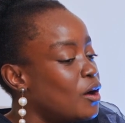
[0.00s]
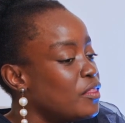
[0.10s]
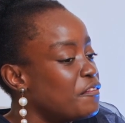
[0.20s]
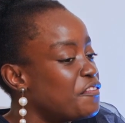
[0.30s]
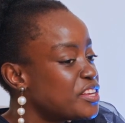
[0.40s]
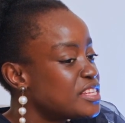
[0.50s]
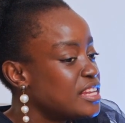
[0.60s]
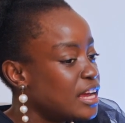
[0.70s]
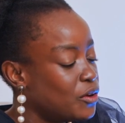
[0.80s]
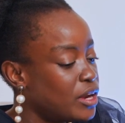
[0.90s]
the first
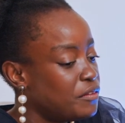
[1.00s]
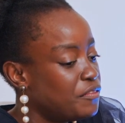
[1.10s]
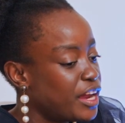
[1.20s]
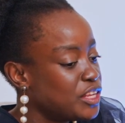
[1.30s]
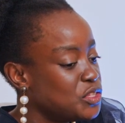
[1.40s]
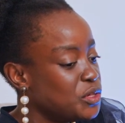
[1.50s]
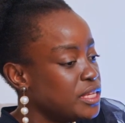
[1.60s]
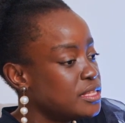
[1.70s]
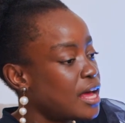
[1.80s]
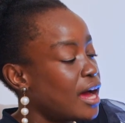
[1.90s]
thing I'd advise you
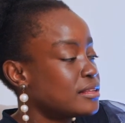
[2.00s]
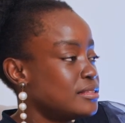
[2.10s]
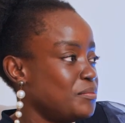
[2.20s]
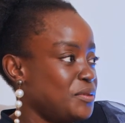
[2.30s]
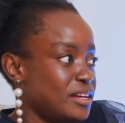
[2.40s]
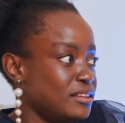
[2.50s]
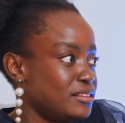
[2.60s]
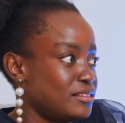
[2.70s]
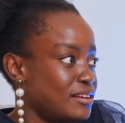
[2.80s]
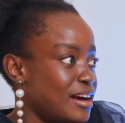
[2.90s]
is acceptance.